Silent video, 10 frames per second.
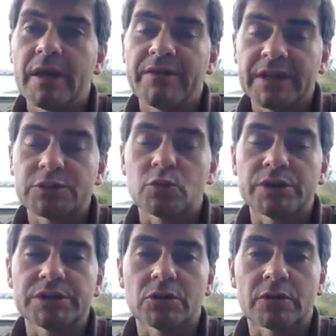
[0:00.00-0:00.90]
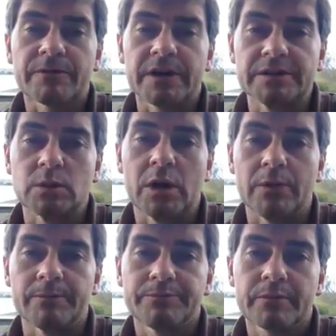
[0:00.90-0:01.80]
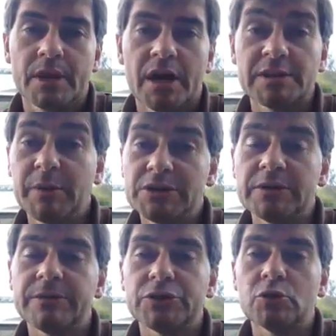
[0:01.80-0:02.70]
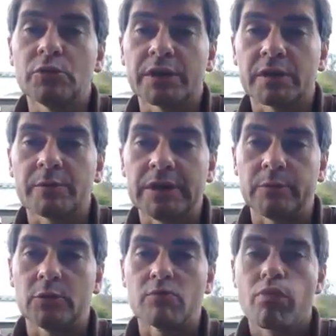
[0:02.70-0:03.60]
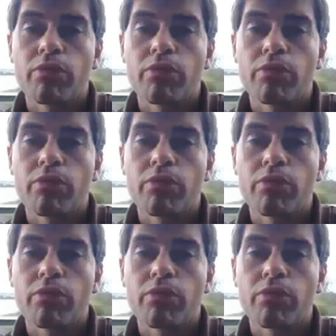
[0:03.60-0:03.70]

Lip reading: that's always a lot of fun as well, especially if you do it with other people.